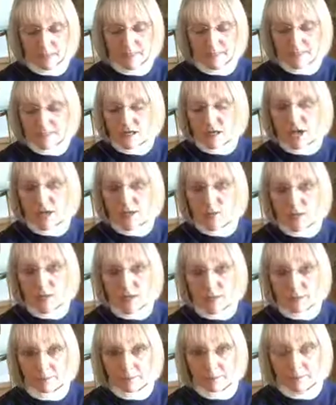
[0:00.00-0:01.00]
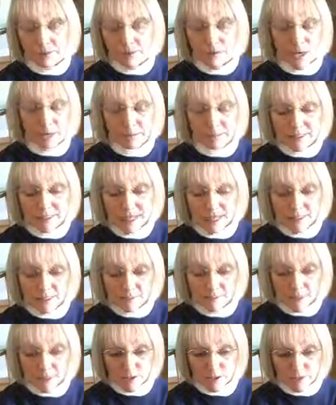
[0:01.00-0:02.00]
is not
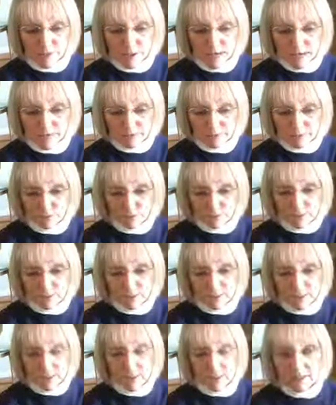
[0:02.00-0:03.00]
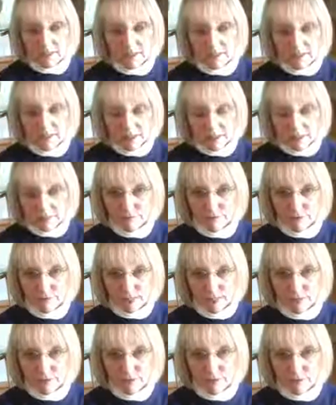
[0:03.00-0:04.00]
traumatized by travel in a
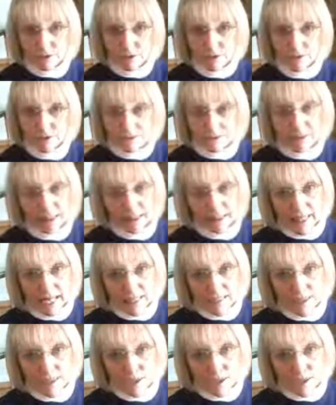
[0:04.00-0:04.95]
vehicle, and that's